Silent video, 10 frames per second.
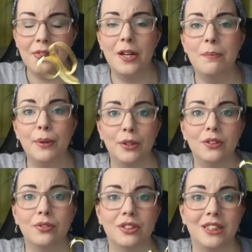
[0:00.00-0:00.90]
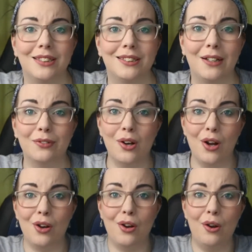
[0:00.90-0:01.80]
They're beautiful scissors. They've
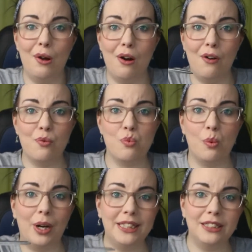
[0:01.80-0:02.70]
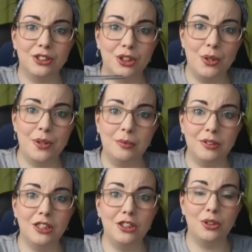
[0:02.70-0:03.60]
got a lot of weight to them,
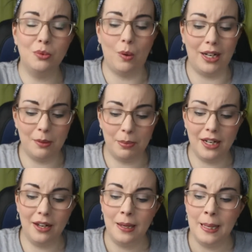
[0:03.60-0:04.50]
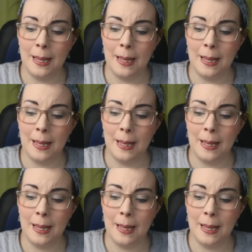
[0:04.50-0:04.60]
so they do weigh a bit,